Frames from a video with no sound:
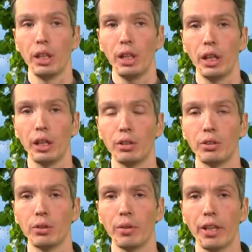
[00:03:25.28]

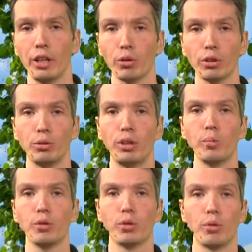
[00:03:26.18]
And in order to
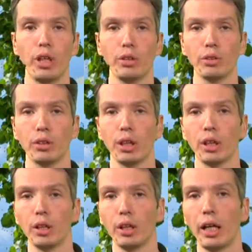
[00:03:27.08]
demonstrate
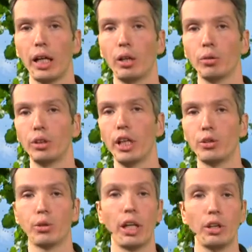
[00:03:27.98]
how the
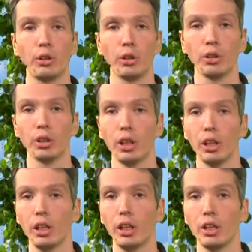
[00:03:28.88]
education
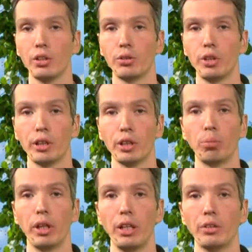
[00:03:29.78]
is taking
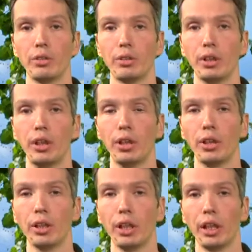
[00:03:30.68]
place
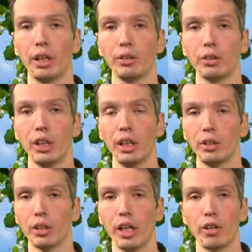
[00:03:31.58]
here and
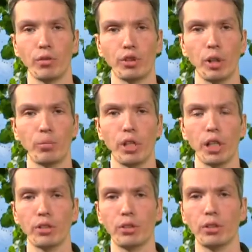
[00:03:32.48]
the kind of
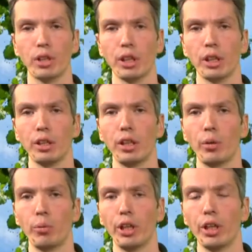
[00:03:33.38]
subjects that
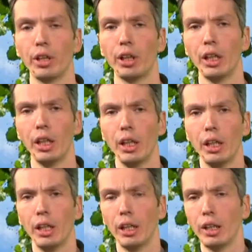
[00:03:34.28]
we are
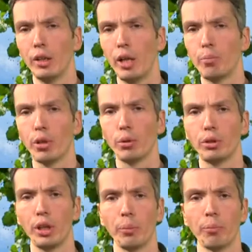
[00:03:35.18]

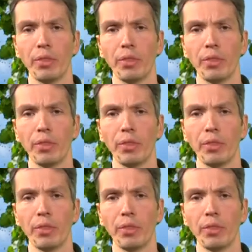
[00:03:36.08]
approaching